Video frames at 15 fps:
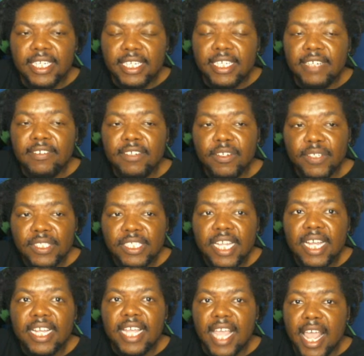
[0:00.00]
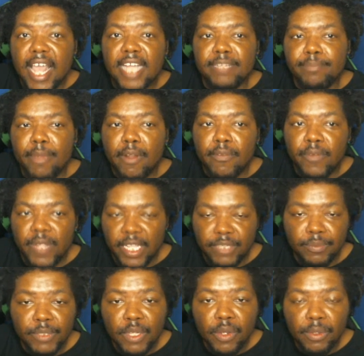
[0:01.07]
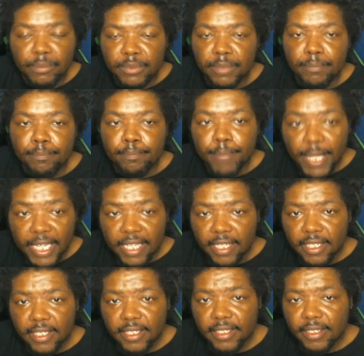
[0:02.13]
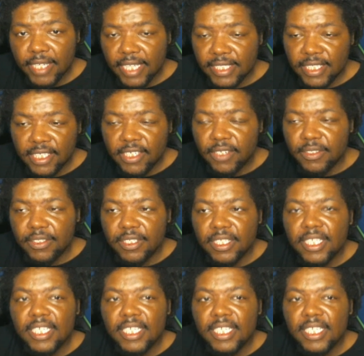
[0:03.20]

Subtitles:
even though he's not as powerful as we know him to be as an adult,